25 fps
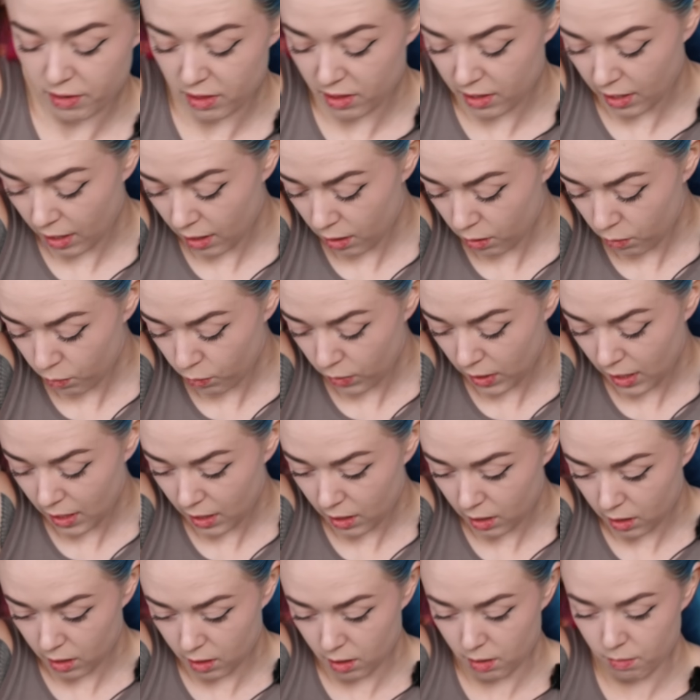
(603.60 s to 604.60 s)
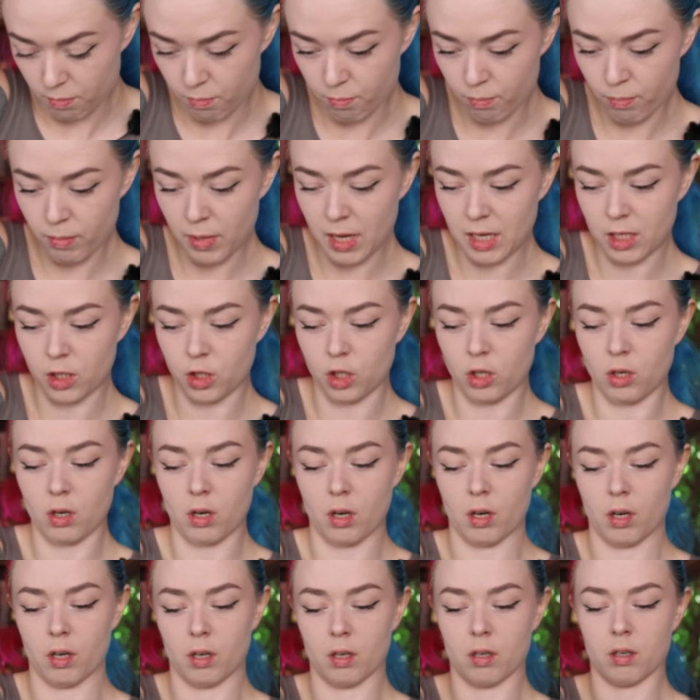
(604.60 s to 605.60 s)
and then we
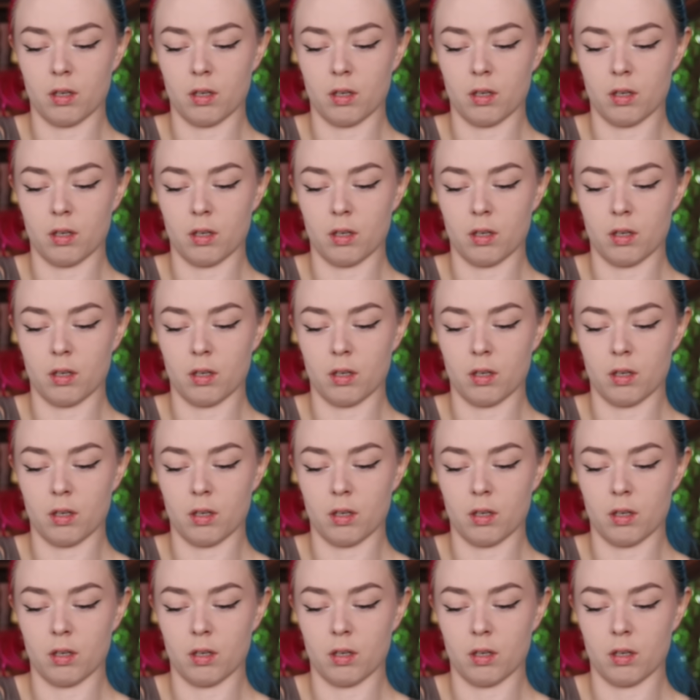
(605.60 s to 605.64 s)
measure.